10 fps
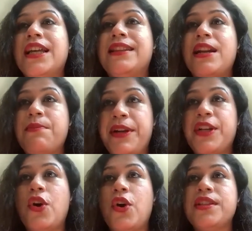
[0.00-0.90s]
than
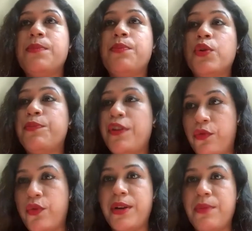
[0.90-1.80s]
Bitcoin's proof of
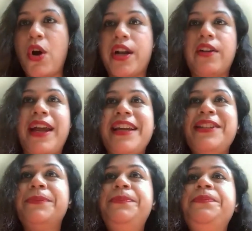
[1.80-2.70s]
work model, right?